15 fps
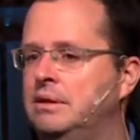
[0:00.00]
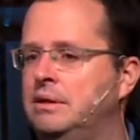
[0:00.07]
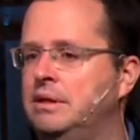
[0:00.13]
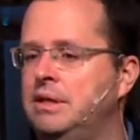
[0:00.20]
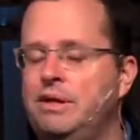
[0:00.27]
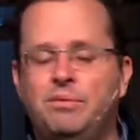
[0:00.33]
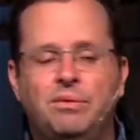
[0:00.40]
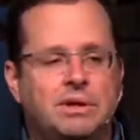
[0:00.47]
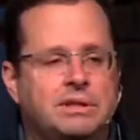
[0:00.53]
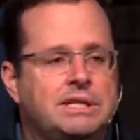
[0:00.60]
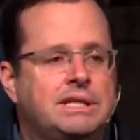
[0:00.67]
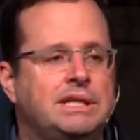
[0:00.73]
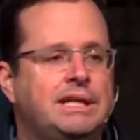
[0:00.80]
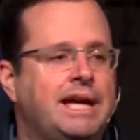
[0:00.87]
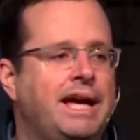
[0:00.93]
He wants
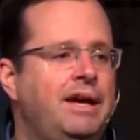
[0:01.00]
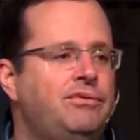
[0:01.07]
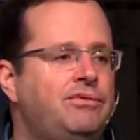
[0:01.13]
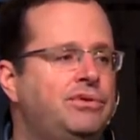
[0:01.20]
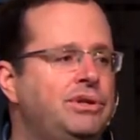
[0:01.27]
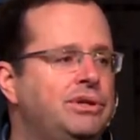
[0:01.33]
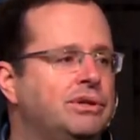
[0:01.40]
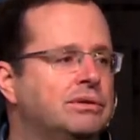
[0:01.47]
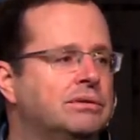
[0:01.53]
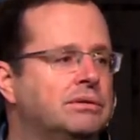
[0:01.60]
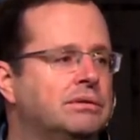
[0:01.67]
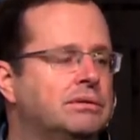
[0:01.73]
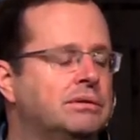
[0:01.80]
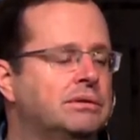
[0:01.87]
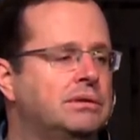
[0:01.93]
to care for you.
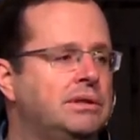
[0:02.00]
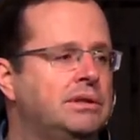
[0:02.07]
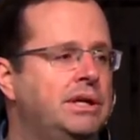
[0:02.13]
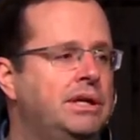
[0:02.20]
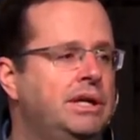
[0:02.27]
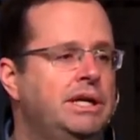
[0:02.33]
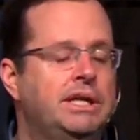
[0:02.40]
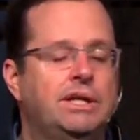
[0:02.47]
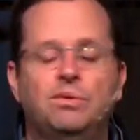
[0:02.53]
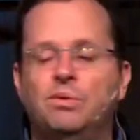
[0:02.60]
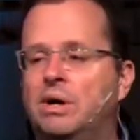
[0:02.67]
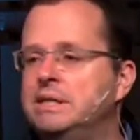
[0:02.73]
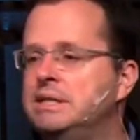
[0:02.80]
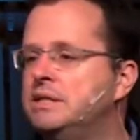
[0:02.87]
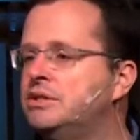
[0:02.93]
He
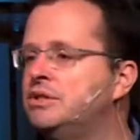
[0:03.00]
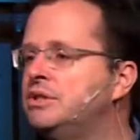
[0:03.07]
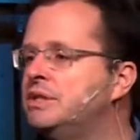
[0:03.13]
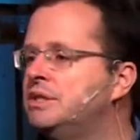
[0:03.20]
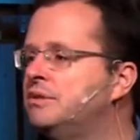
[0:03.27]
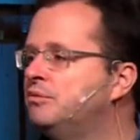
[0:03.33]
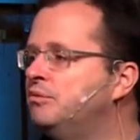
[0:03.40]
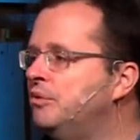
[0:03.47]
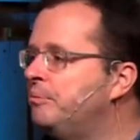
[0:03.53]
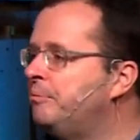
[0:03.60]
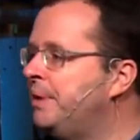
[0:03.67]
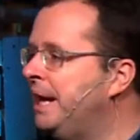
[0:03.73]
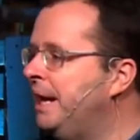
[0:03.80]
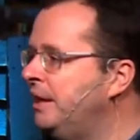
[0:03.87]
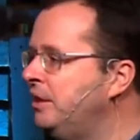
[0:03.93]
wants to
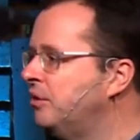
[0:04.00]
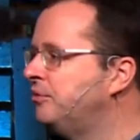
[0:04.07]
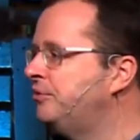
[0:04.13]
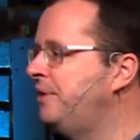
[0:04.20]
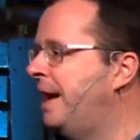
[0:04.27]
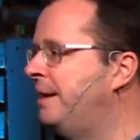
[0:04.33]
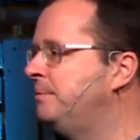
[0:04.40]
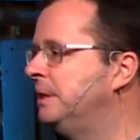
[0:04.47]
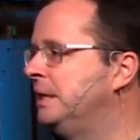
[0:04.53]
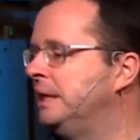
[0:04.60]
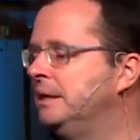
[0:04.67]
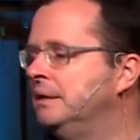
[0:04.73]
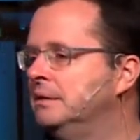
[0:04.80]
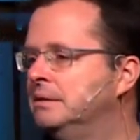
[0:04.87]
repair your family.